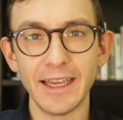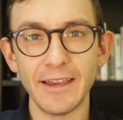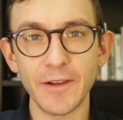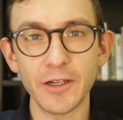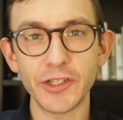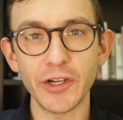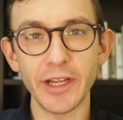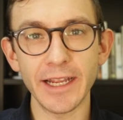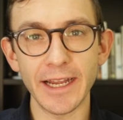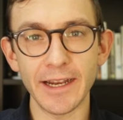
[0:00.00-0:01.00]
If you're
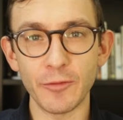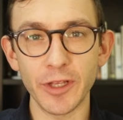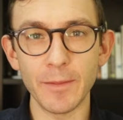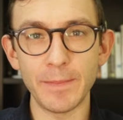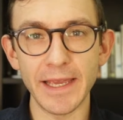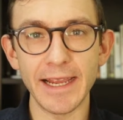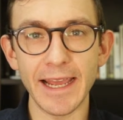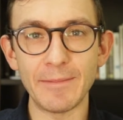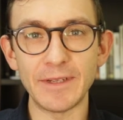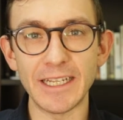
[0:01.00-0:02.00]
shooting in a really
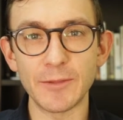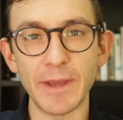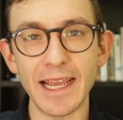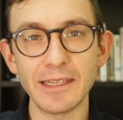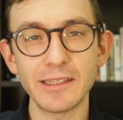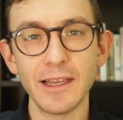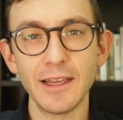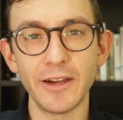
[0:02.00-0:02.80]
big empty space,